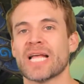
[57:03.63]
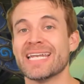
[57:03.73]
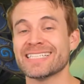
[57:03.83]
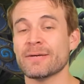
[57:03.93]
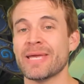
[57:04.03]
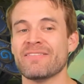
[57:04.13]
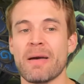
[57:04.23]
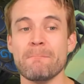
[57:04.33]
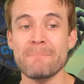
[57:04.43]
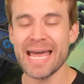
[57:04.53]
Next up, we
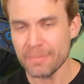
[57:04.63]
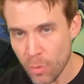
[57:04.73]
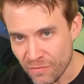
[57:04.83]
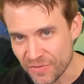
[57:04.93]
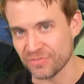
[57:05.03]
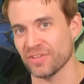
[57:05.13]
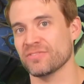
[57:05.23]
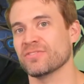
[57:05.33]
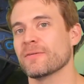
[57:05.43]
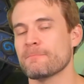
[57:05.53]
have
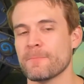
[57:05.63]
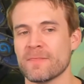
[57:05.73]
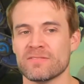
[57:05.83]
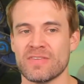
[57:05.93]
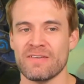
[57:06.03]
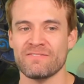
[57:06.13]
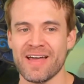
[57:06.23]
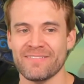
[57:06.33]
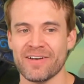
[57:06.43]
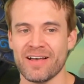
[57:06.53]
Metamorphosis. This is a
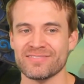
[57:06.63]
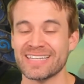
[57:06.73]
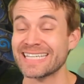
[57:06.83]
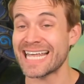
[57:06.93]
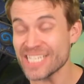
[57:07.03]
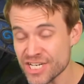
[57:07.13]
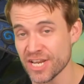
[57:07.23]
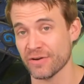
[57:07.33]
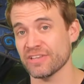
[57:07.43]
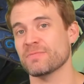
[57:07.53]
5-cost
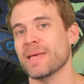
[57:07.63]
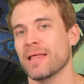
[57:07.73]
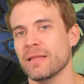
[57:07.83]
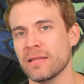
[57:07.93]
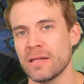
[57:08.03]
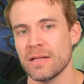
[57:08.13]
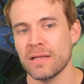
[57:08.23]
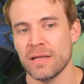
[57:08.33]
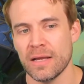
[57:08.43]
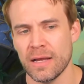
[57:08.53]
legendary spell,
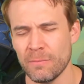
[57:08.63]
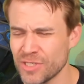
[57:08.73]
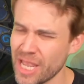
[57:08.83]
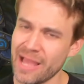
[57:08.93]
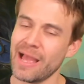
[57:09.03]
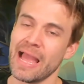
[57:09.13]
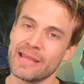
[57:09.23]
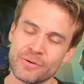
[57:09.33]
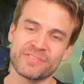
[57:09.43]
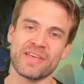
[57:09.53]
which I
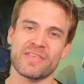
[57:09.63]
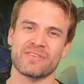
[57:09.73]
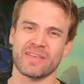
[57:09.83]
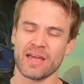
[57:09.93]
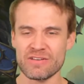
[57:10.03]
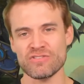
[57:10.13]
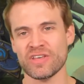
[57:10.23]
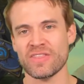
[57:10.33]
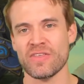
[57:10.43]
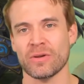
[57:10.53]
do want to say it's kind of
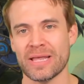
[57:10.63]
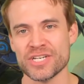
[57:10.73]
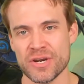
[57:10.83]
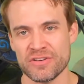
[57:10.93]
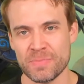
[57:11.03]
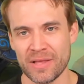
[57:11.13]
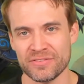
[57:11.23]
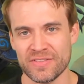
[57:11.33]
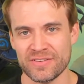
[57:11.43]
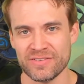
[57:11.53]
interesting that there are legendary
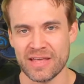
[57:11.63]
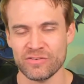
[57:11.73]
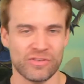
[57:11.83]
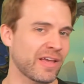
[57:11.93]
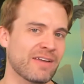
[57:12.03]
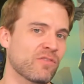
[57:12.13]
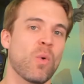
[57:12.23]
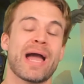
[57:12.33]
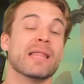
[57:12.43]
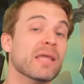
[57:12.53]
spells in this set, just kind of
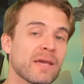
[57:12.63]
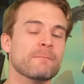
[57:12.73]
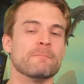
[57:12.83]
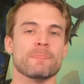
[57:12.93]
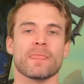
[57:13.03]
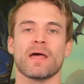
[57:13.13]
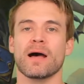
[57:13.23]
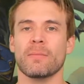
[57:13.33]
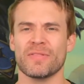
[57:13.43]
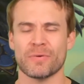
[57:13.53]
quietly.
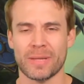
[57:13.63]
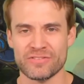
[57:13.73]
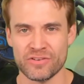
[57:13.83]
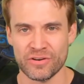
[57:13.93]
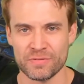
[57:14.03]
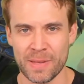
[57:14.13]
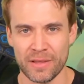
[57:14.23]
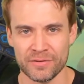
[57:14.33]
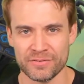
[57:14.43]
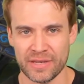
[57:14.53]
When there were legendary
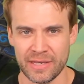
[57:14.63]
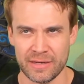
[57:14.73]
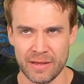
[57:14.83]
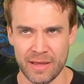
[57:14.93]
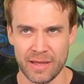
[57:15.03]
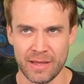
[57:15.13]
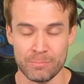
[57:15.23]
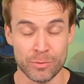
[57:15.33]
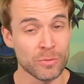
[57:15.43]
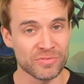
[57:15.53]
spells in
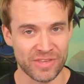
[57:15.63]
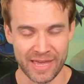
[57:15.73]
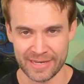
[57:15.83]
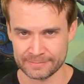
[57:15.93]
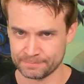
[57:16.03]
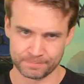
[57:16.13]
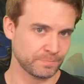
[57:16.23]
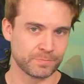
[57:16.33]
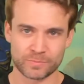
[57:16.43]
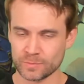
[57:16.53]
Boomsday,
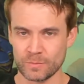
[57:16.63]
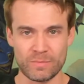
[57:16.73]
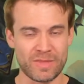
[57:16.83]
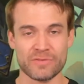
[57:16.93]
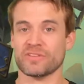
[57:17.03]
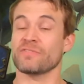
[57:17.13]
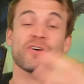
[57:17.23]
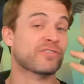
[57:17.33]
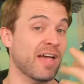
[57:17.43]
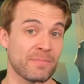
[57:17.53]
it was like the
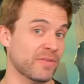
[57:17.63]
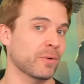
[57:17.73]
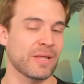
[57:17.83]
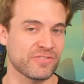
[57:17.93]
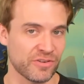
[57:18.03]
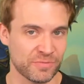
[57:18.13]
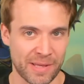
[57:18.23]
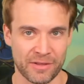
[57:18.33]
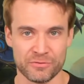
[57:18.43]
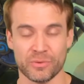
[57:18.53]
first time that there were legendary
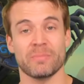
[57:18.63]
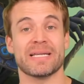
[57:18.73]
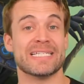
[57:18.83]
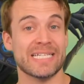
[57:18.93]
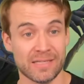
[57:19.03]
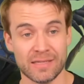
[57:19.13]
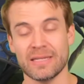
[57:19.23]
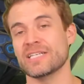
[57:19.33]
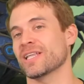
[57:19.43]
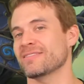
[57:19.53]
spells was a really big deal.
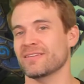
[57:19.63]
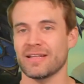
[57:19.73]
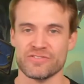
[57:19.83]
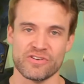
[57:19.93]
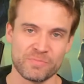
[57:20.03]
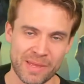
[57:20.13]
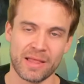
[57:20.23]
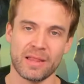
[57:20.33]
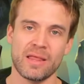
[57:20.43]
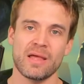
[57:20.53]
Each class had a legendary
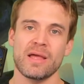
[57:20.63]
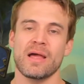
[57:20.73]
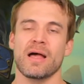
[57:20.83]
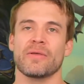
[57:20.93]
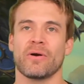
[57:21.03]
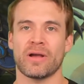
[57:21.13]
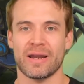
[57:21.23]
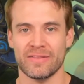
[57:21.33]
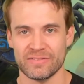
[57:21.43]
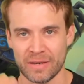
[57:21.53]
spell, and they're all
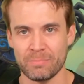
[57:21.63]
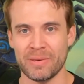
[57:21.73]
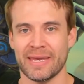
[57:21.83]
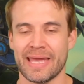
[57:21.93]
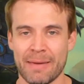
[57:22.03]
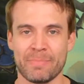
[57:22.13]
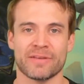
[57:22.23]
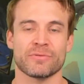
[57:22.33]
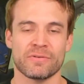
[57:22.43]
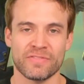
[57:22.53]
kind of these like big
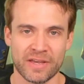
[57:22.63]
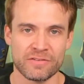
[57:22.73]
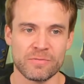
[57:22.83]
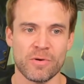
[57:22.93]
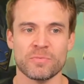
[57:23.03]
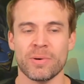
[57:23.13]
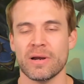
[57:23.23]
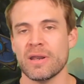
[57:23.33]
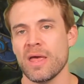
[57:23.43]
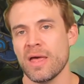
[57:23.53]
epic sort of things for the most
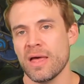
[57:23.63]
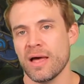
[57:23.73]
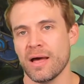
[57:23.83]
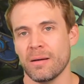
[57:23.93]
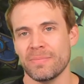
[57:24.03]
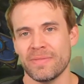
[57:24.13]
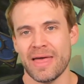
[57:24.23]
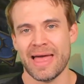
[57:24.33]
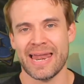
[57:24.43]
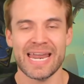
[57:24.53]
part.
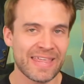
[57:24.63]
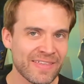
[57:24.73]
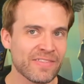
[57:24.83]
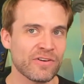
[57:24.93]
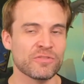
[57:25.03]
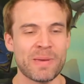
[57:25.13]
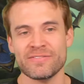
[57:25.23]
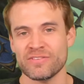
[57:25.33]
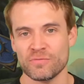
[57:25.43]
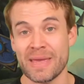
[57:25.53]
And I think that there's
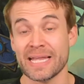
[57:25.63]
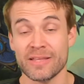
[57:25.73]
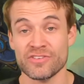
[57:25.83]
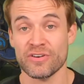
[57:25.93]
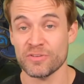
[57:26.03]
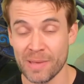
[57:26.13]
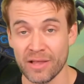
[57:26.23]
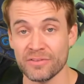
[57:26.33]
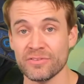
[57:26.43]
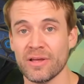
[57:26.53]
space to just make legendary
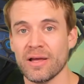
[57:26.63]
spells